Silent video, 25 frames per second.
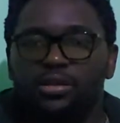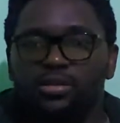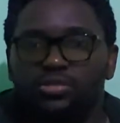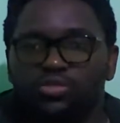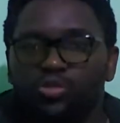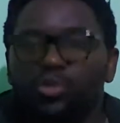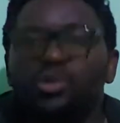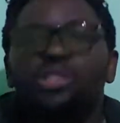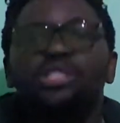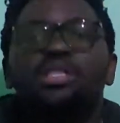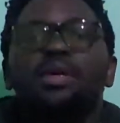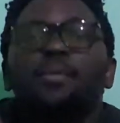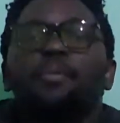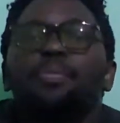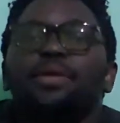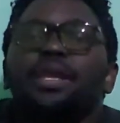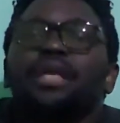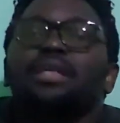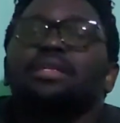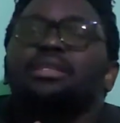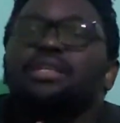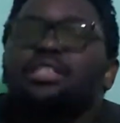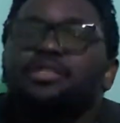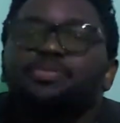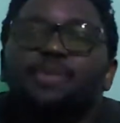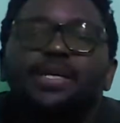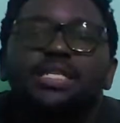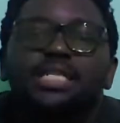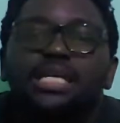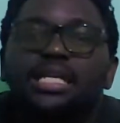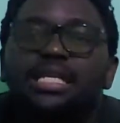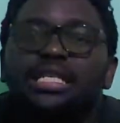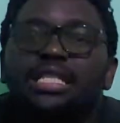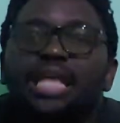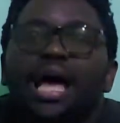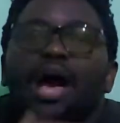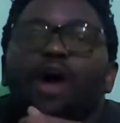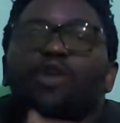So it's the bread. It's
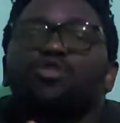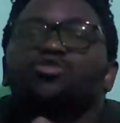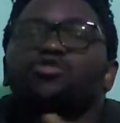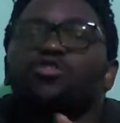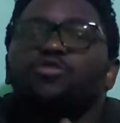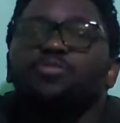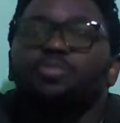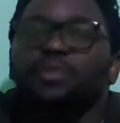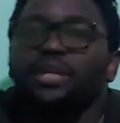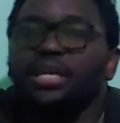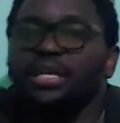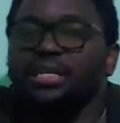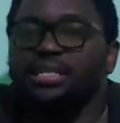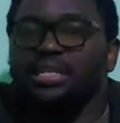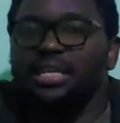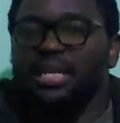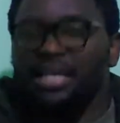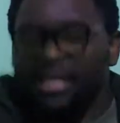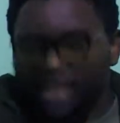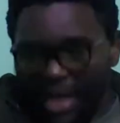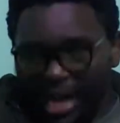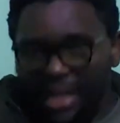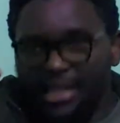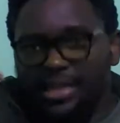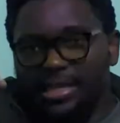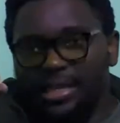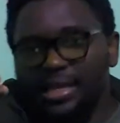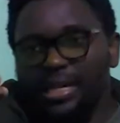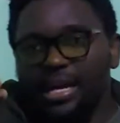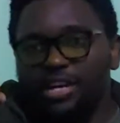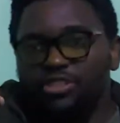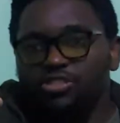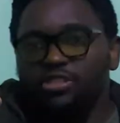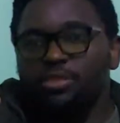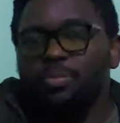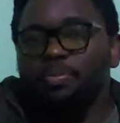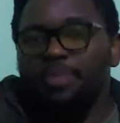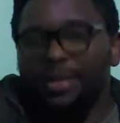basically the house of bread. I think
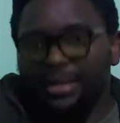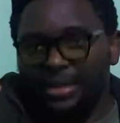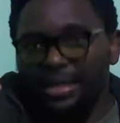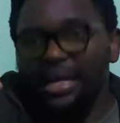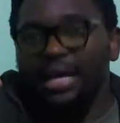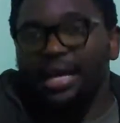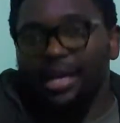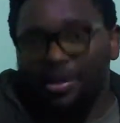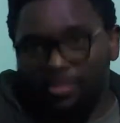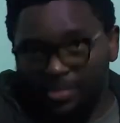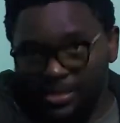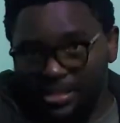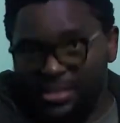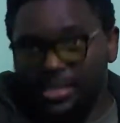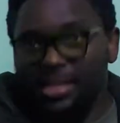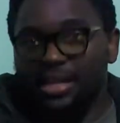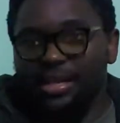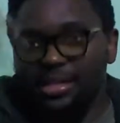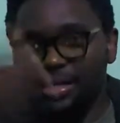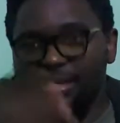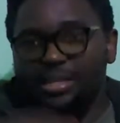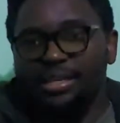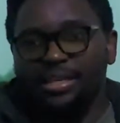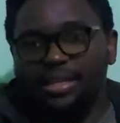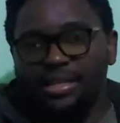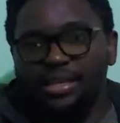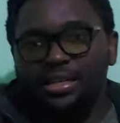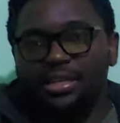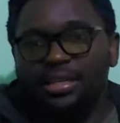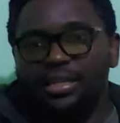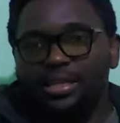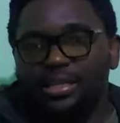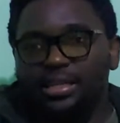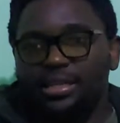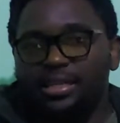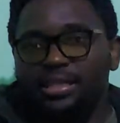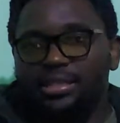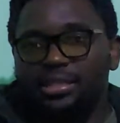actually Bethlehem is there.
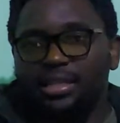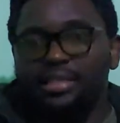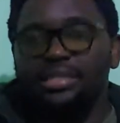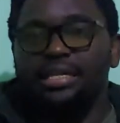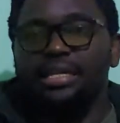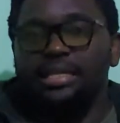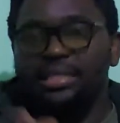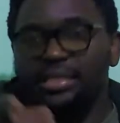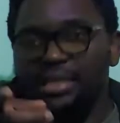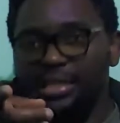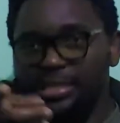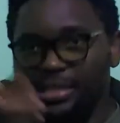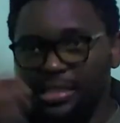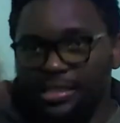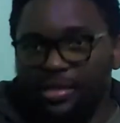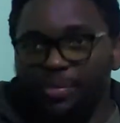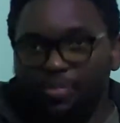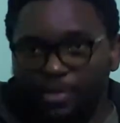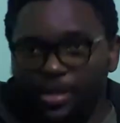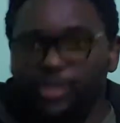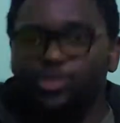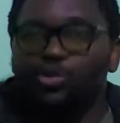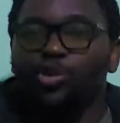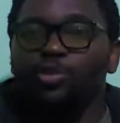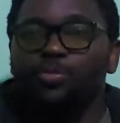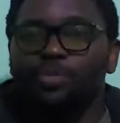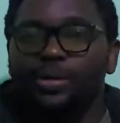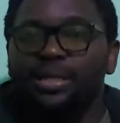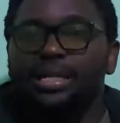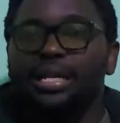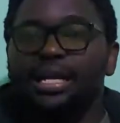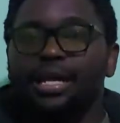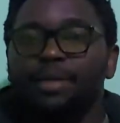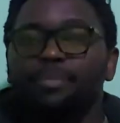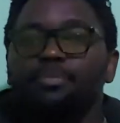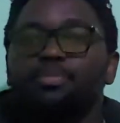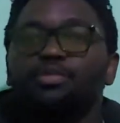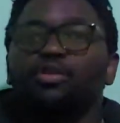There's a place called
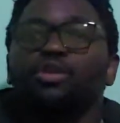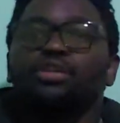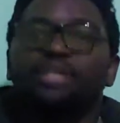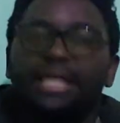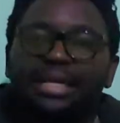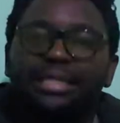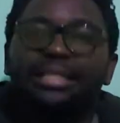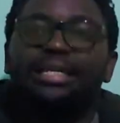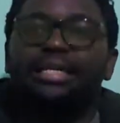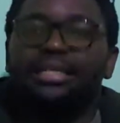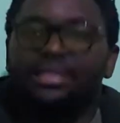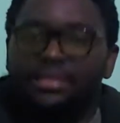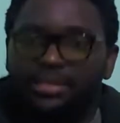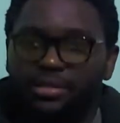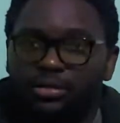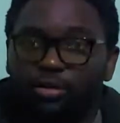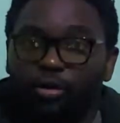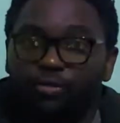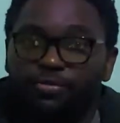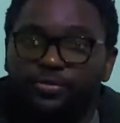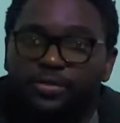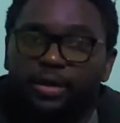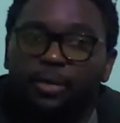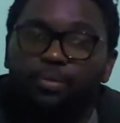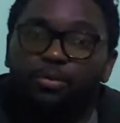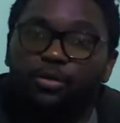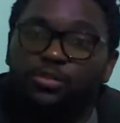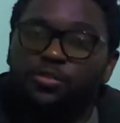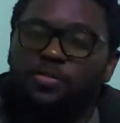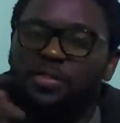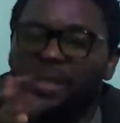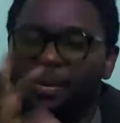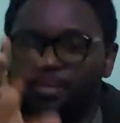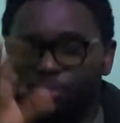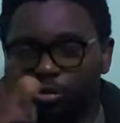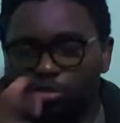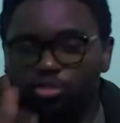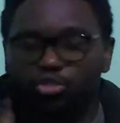Bethlehem because I think because
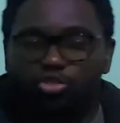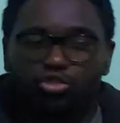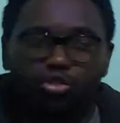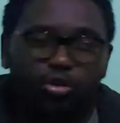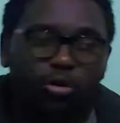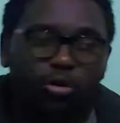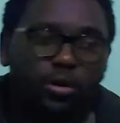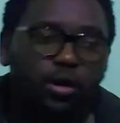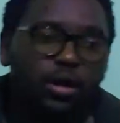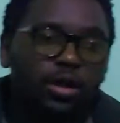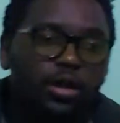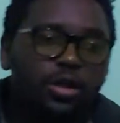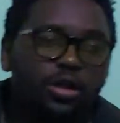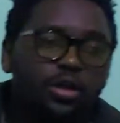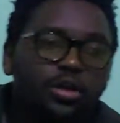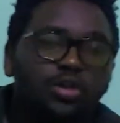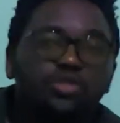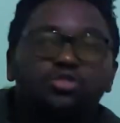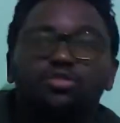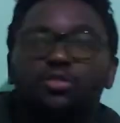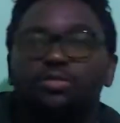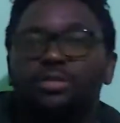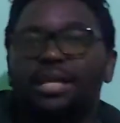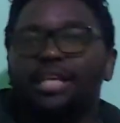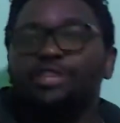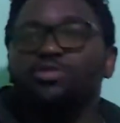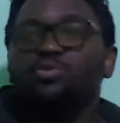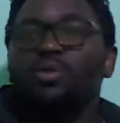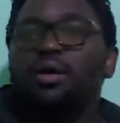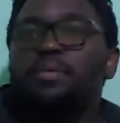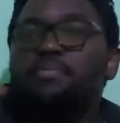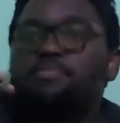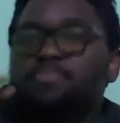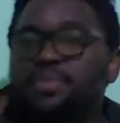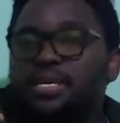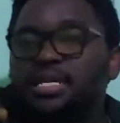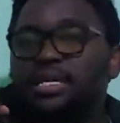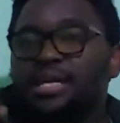I'm not sure. So that's where
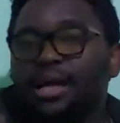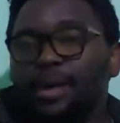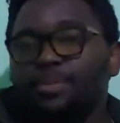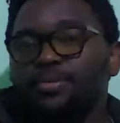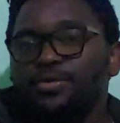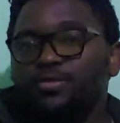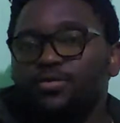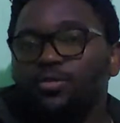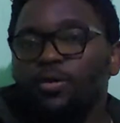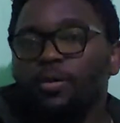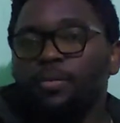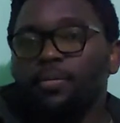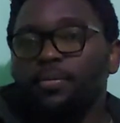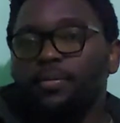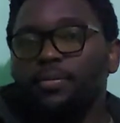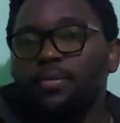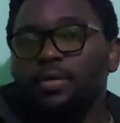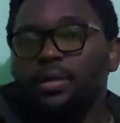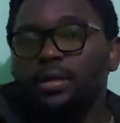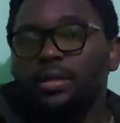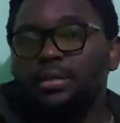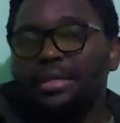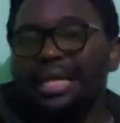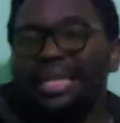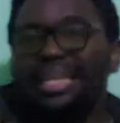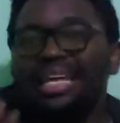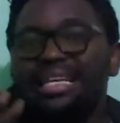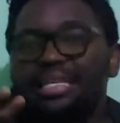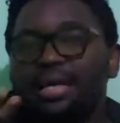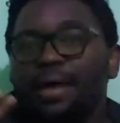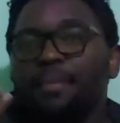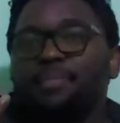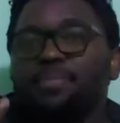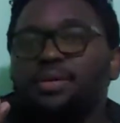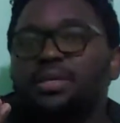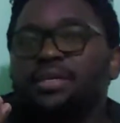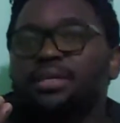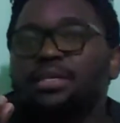B comes from. The
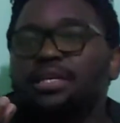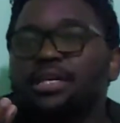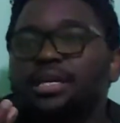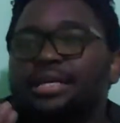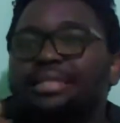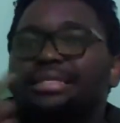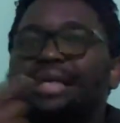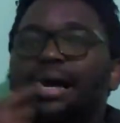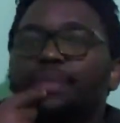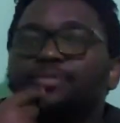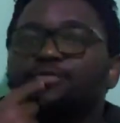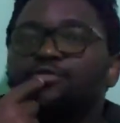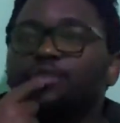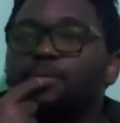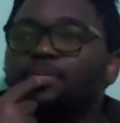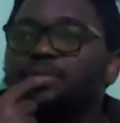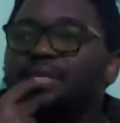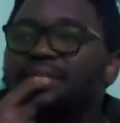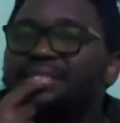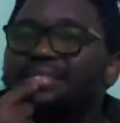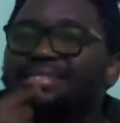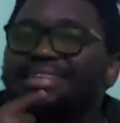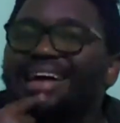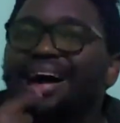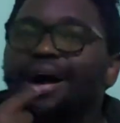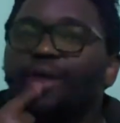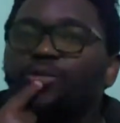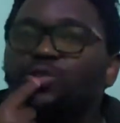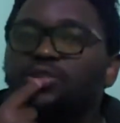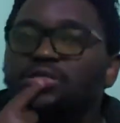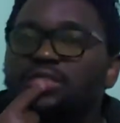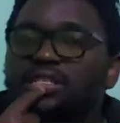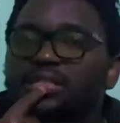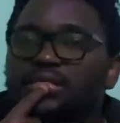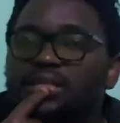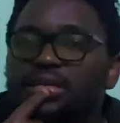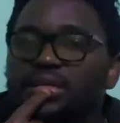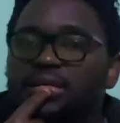letter B. It comes from the
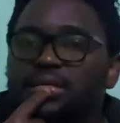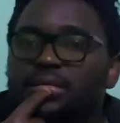sound.